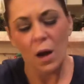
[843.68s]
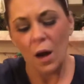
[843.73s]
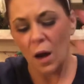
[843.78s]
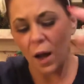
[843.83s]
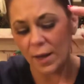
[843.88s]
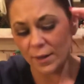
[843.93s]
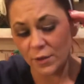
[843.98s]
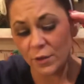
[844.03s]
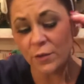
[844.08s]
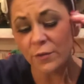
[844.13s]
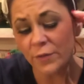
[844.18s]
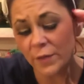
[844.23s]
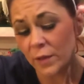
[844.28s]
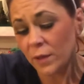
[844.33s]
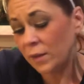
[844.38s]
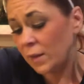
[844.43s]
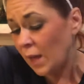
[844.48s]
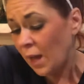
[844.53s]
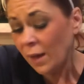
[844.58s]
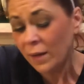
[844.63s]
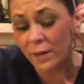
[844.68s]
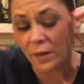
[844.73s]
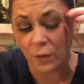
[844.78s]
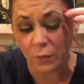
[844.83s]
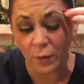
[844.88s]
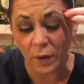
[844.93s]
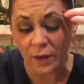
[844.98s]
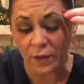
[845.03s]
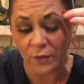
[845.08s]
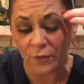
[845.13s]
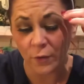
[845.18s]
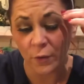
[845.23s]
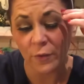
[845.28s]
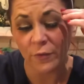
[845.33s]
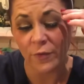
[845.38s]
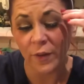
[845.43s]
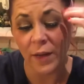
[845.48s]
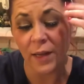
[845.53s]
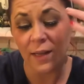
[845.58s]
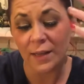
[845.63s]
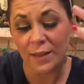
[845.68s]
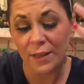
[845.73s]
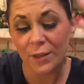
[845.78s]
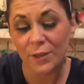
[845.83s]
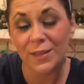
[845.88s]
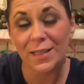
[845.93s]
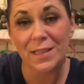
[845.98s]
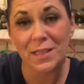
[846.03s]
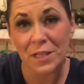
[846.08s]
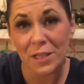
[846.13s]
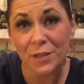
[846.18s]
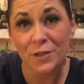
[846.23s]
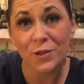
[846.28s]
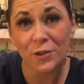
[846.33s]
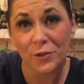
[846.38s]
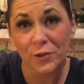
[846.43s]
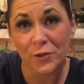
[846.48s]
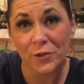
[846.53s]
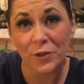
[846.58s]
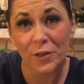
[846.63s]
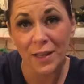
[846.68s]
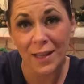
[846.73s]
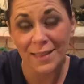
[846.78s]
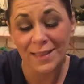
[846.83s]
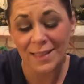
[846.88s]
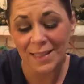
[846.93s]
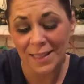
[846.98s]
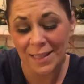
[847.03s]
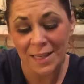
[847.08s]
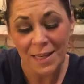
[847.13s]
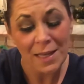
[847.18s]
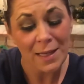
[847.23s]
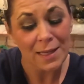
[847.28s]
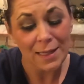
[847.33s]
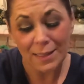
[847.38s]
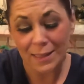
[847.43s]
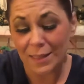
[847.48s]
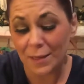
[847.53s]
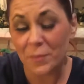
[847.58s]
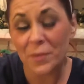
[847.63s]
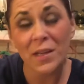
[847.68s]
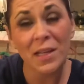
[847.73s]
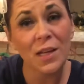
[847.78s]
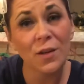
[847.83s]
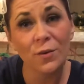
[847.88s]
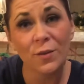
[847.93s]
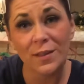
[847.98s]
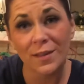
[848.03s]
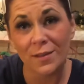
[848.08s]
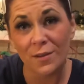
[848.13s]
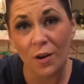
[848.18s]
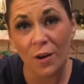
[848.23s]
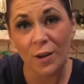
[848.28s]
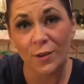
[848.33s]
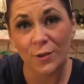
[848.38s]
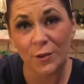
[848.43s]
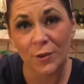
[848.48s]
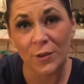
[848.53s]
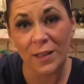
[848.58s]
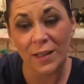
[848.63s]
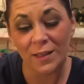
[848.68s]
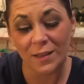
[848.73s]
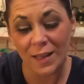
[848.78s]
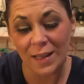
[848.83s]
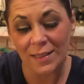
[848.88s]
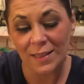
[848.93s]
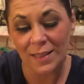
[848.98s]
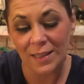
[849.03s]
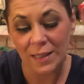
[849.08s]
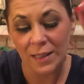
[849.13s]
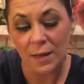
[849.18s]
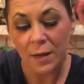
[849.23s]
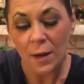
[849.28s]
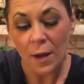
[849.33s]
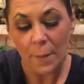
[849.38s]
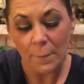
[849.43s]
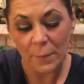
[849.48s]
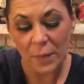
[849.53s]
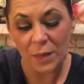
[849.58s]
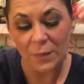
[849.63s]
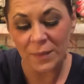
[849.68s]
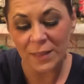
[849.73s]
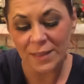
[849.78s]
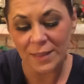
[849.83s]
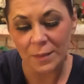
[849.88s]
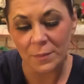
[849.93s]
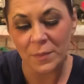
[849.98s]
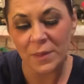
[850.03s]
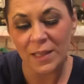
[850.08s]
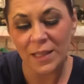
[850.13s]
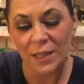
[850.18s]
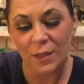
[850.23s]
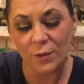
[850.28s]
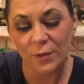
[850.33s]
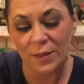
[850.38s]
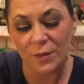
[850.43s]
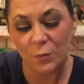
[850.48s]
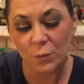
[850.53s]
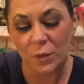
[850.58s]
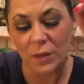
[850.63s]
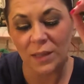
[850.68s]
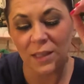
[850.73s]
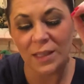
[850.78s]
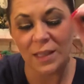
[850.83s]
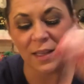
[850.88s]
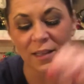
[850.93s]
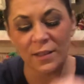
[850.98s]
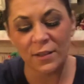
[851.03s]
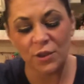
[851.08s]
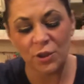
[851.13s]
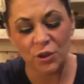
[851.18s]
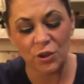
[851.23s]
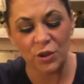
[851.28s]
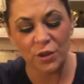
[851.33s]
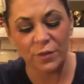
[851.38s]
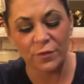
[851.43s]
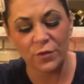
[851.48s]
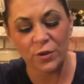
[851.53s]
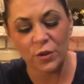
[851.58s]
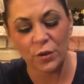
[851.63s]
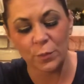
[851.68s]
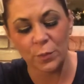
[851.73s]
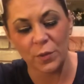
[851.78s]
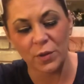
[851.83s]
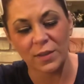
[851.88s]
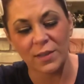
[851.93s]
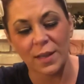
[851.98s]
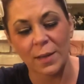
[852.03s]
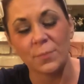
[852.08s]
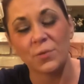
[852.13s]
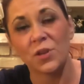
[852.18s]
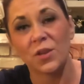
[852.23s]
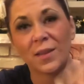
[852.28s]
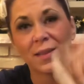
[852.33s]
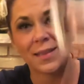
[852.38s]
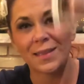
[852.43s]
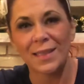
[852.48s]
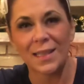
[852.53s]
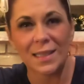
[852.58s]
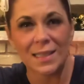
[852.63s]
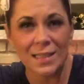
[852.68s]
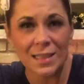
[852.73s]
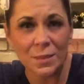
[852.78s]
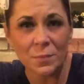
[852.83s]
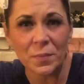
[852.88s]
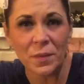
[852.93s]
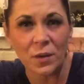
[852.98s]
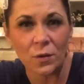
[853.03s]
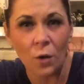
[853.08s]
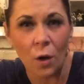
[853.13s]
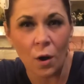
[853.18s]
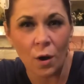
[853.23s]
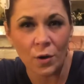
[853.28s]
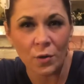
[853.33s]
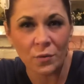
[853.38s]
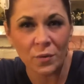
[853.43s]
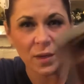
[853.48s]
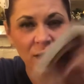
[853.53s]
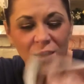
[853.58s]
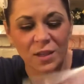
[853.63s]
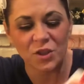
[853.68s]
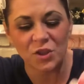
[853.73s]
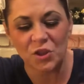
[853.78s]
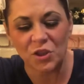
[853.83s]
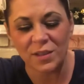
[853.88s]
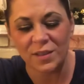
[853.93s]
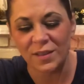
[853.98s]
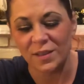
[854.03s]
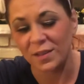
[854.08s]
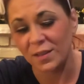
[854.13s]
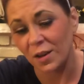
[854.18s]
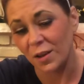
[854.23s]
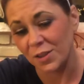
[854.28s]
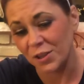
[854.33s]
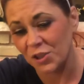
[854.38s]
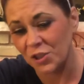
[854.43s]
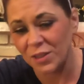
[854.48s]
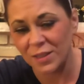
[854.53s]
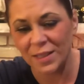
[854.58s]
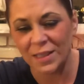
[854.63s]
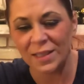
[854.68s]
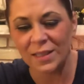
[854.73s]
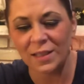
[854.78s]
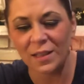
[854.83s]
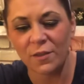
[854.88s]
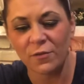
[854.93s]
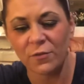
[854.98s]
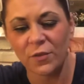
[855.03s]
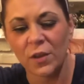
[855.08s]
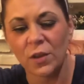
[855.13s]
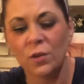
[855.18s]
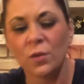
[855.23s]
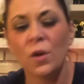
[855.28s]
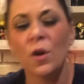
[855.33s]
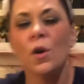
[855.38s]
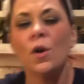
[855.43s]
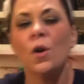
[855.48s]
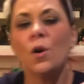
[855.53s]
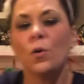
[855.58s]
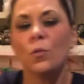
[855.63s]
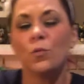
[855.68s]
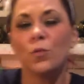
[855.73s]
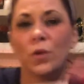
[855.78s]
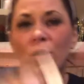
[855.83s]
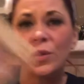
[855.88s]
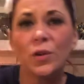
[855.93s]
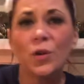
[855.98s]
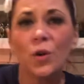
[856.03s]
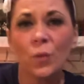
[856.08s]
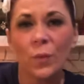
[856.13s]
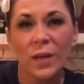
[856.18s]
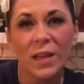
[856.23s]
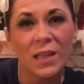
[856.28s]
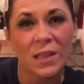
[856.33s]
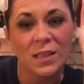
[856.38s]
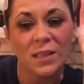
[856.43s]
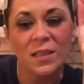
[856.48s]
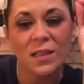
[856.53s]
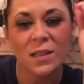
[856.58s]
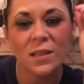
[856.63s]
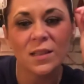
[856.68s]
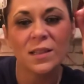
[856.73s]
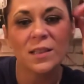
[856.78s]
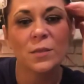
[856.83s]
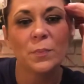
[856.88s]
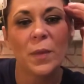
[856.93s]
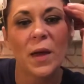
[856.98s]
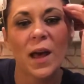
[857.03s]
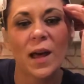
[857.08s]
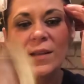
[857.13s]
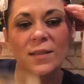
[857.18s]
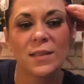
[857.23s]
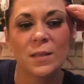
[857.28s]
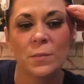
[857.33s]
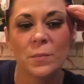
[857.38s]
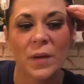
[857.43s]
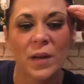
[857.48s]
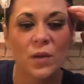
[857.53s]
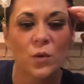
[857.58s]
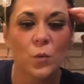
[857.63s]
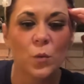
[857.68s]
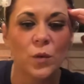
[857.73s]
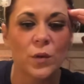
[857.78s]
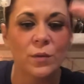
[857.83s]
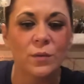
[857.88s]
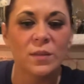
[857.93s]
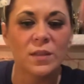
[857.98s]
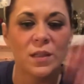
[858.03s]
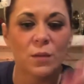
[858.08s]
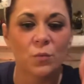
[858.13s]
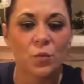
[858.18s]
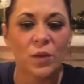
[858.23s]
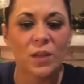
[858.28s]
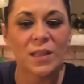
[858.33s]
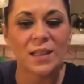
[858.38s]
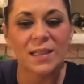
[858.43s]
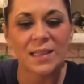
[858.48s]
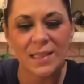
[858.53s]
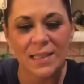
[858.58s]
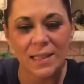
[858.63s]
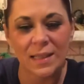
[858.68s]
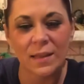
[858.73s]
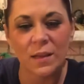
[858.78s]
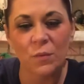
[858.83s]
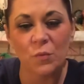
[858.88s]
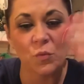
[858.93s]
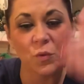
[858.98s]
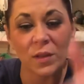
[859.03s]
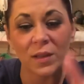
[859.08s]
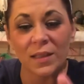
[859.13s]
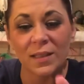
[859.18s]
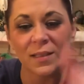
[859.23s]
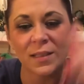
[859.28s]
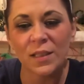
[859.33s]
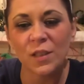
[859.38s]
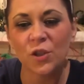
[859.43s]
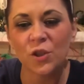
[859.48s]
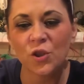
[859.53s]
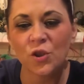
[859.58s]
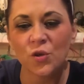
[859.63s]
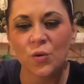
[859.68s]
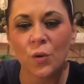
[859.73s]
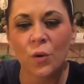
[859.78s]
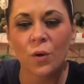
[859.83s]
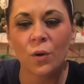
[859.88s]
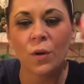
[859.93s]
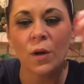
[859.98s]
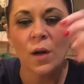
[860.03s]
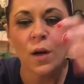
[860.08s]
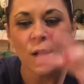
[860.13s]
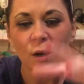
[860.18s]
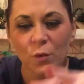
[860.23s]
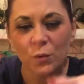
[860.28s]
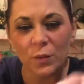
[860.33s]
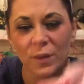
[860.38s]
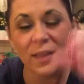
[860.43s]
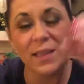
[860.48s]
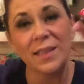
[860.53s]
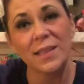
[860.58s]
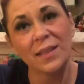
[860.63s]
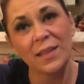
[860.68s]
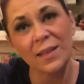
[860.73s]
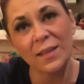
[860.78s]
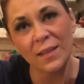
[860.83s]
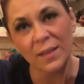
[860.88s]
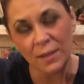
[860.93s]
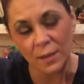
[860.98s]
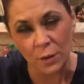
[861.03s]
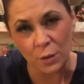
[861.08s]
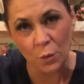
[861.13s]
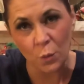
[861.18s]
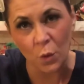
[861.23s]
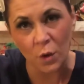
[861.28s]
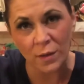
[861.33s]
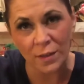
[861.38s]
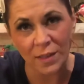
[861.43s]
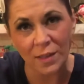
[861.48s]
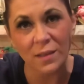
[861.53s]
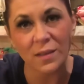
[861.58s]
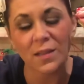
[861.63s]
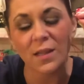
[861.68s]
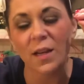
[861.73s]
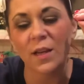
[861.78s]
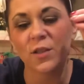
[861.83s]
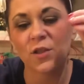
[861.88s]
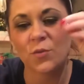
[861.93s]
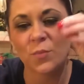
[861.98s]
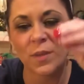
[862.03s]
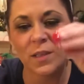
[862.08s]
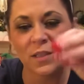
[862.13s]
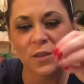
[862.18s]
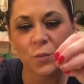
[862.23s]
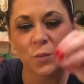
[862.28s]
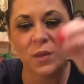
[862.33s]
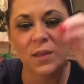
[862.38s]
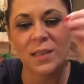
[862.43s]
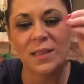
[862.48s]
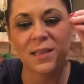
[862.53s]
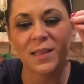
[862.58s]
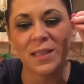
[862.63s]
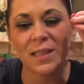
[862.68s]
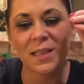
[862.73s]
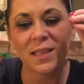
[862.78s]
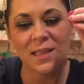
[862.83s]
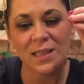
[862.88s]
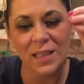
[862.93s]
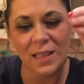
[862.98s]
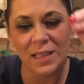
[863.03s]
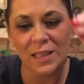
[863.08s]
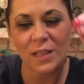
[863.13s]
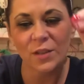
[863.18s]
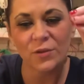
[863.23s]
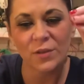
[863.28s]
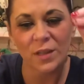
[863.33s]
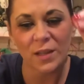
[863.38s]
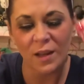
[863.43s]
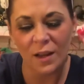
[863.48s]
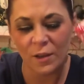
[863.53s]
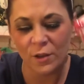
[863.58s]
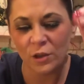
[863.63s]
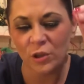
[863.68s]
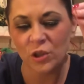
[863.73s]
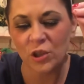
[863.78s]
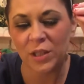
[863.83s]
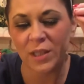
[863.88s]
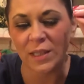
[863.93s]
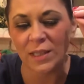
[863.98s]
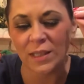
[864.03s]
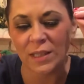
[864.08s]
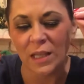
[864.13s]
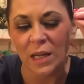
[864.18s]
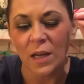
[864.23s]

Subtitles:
I do feel, yeah, get ready for a fight. There's a need to learn a lesson. Somebody here is not learning a lesson. Maybe somebody here is really needing to shift their perception. This is about honoring a Jesus consciousness, I feel. Really going into these past embedded wounds and releasing them. Releasing control. Releasing these unwanted attachments. Releasing these unhealthy energies.